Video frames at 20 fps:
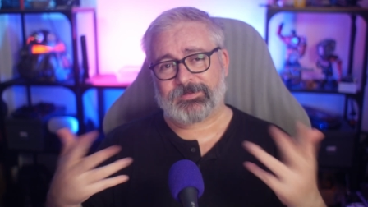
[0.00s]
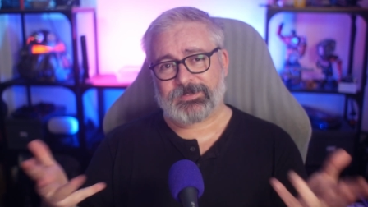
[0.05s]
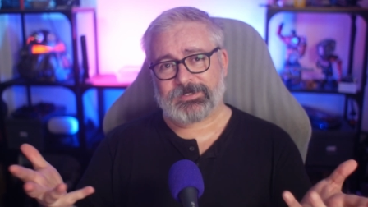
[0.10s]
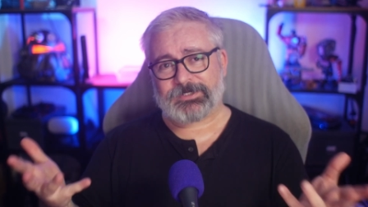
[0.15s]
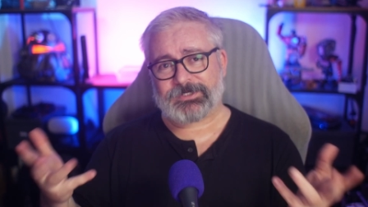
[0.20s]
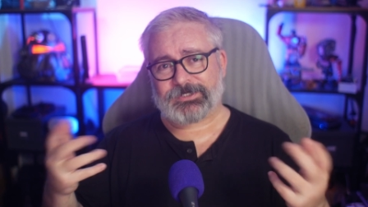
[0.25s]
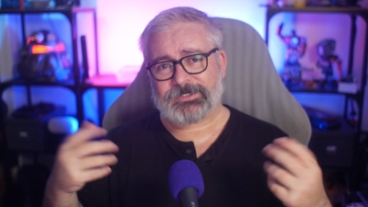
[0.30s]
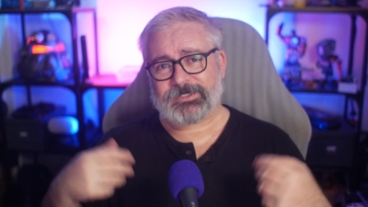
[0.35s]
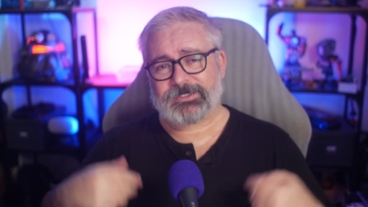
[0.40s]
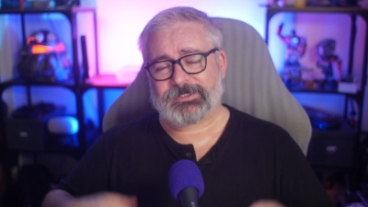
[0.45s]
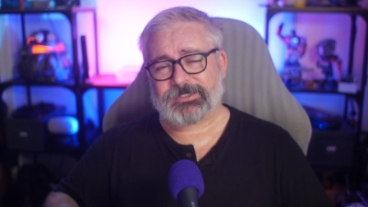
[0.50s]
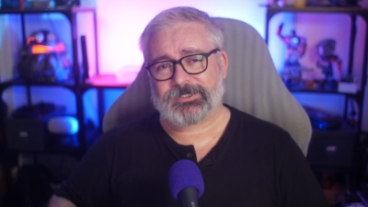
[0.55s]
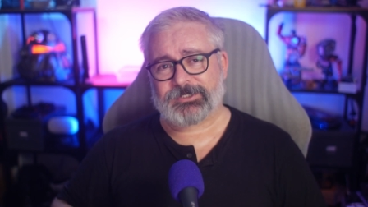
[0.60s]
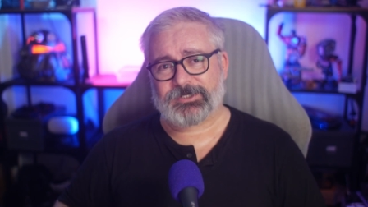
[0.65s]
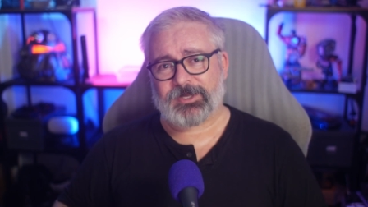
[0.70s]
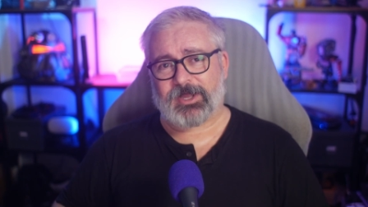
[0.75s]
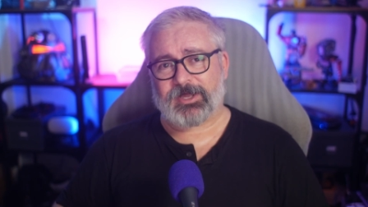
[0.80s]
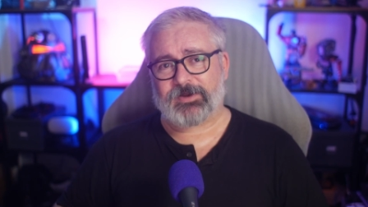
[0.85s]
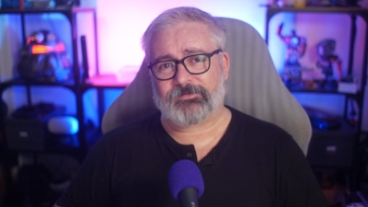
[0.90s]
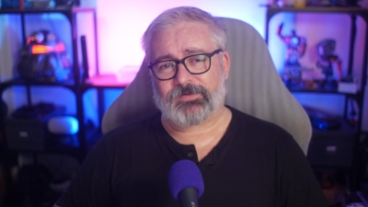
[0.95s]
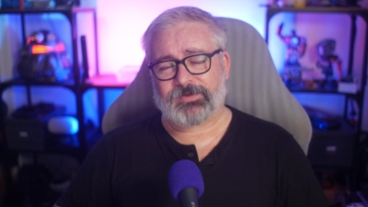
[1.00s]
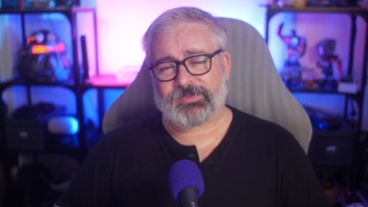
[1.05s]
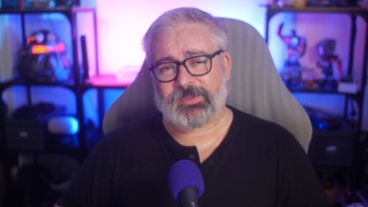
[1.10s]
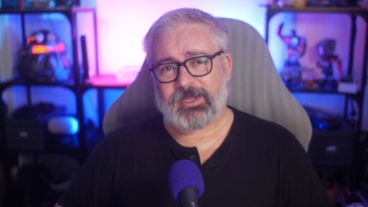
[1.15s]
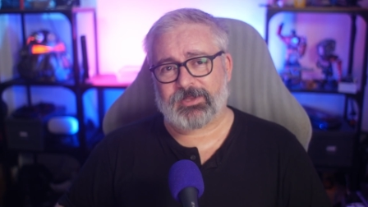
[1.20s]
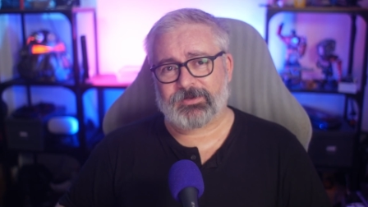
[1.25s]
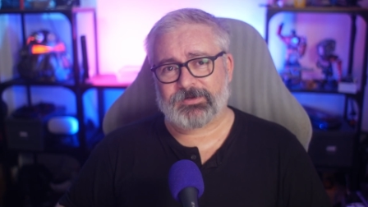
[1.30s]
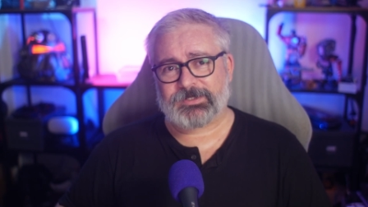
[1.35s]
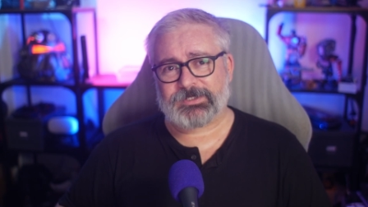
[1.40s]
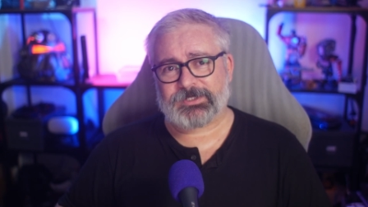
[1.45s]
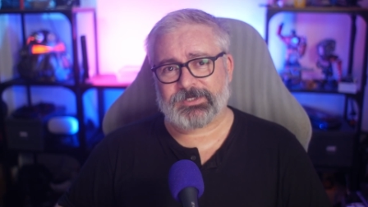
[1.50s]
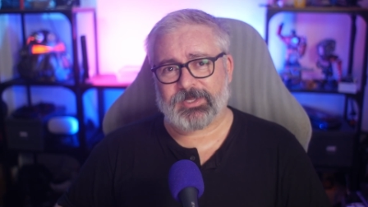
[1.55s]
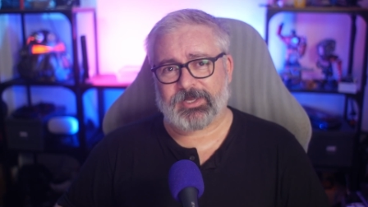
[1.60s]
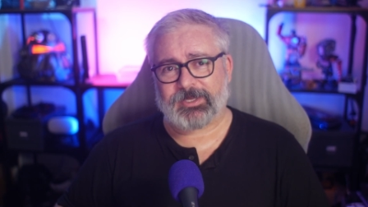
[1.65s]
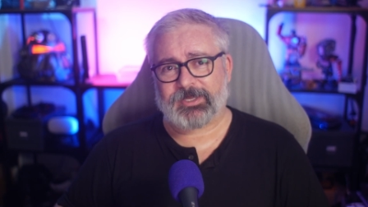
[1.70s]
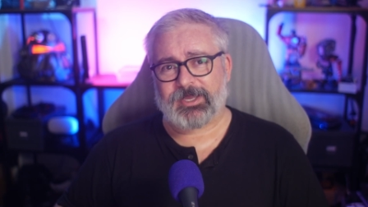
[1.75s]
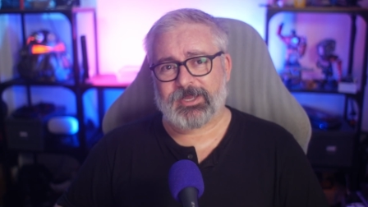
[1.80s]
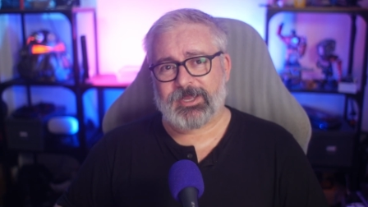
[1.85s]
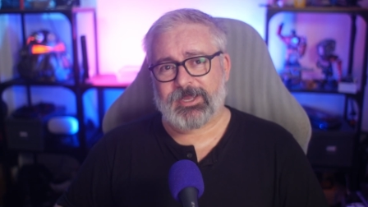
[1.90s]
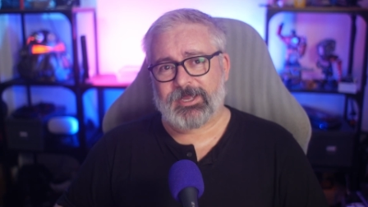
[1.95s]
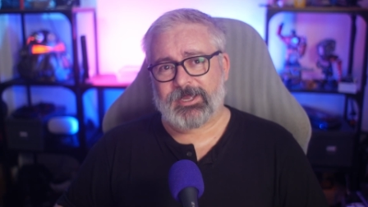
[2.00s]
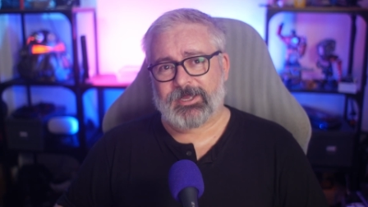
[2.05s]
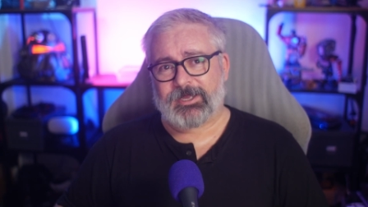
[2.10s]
This is kind of what that looks like.